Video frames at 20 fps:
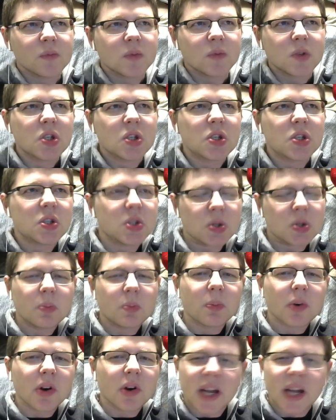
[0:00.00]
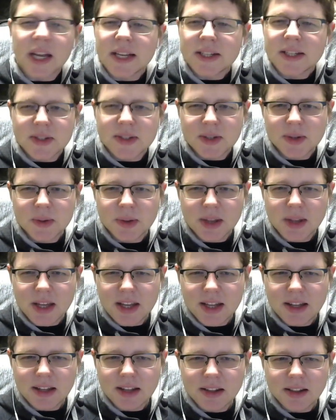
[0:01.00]
super into
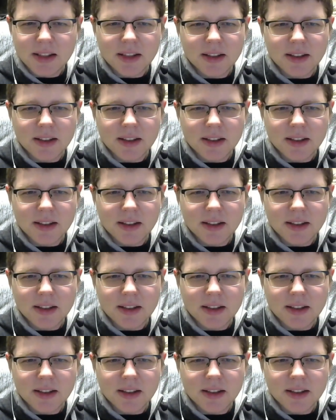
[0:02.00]
the